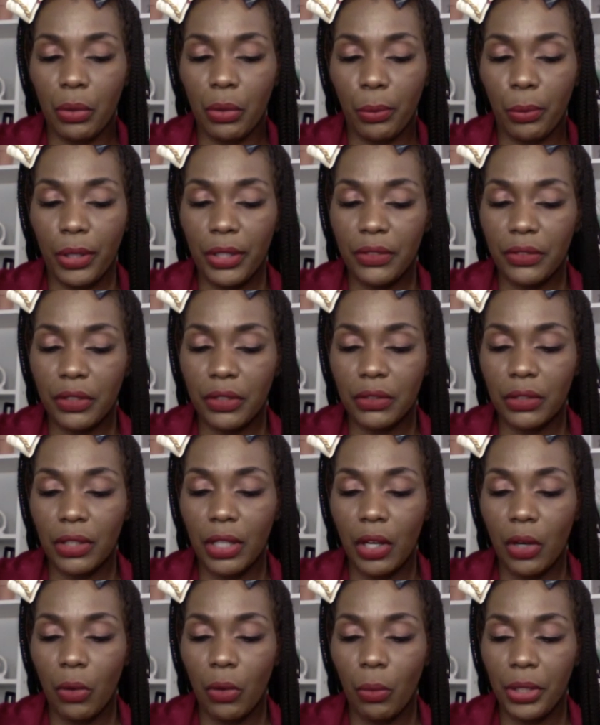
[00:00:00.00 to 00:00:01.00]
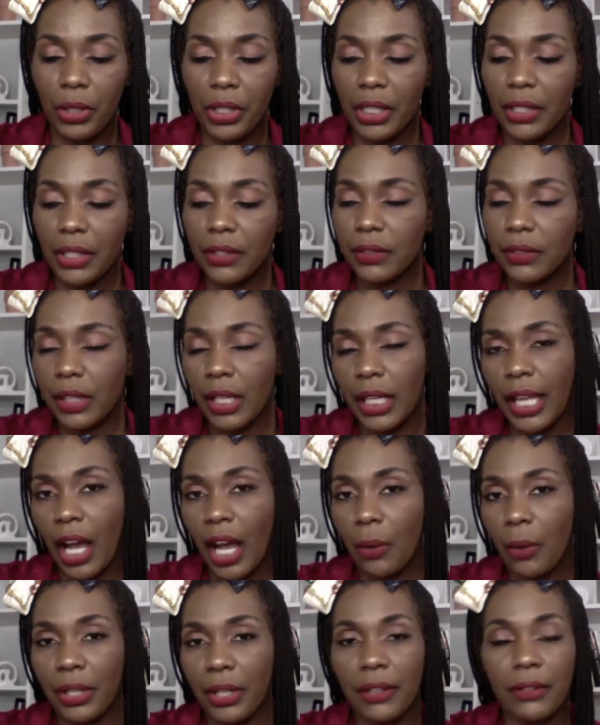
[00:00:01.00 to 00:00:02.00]
What is the tone? What are they saying?
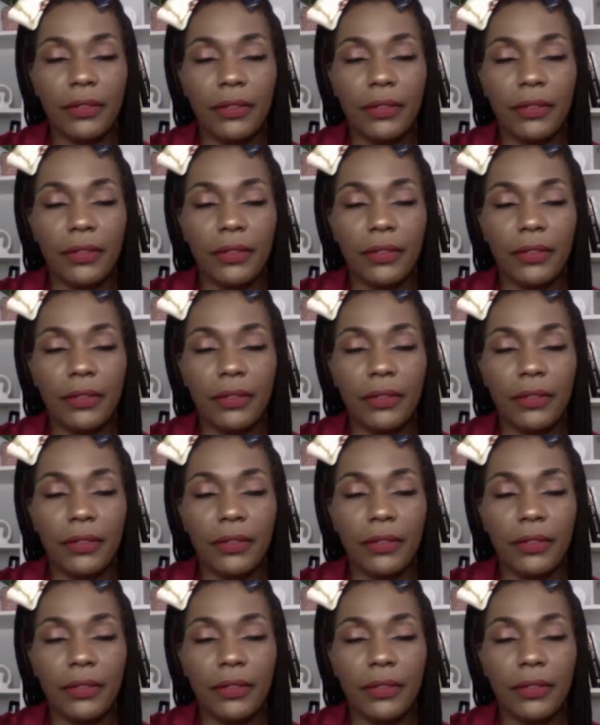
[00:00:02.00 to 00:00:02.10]
How are they